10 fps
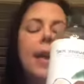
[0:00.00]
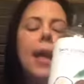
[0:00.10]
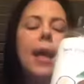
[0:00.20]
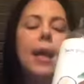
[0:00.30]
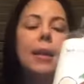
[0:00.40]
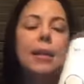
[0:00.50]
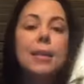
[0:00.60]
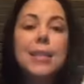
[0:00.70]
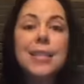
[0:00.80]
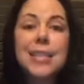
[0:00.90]
And this
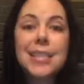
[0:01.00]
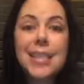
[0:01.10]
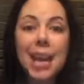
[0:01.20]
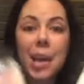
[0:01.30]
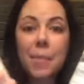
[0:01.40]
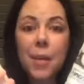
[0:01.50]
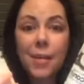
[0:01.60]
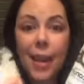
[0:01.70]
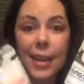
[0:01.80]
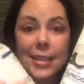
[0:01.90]
is the same
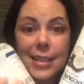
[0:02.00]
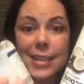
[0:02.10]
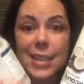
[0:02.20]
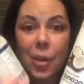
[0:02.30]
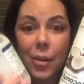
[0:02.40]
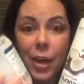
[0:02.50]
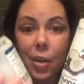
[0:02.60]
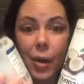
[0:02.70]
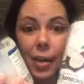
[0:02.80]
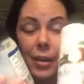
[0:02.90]
thing as this coconut
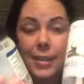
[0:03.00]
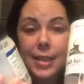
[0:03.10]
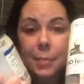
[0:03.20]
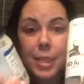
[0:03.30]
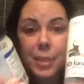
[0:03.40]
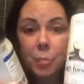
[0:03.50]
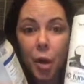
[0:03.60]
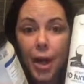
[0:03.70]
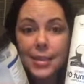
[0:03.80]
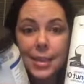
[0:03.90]
oil, except it's
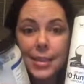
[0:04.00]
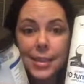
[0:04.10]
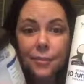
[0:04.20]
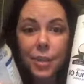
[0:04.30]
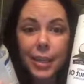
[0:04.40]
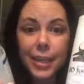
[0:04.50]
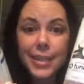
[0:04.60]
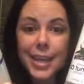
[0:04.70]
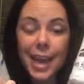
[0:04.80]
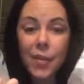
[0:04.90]
processed differently to
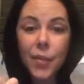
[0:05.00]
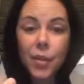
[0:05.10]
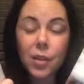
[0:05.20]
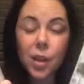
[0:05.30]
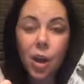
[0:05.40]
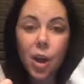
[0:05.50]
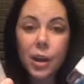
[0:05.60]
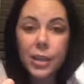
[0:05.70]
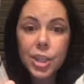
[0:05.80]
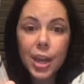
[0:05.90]
take out the
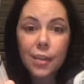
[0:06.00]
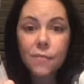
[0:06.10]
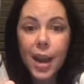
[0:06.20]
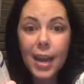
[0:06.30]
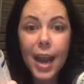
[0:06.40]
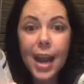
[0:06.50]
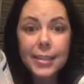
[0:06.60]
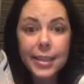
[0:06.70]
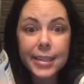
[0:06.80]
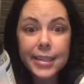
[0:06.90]
long chain fatty
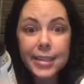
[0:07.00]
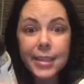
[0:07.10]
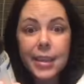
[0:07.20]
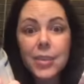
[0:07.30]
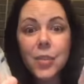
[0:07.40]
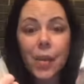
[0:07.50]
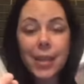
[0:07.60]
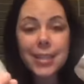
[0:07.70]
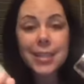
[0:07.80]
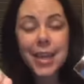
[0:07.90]
acids so that
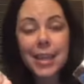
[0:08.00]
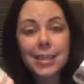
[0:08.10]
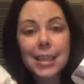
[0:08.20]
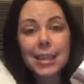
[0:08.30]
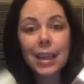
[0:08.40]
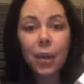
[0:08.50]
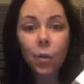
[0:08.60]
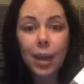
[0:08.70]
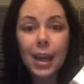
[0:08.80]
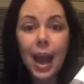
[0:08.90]
it stays
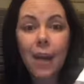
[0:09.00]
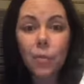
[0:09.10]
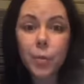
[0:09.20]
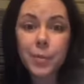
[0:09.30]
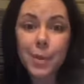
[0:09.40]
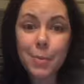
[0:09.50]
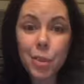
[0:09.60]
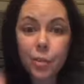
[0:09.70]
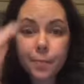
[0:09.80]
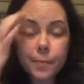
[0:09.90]
liquid at room temperature.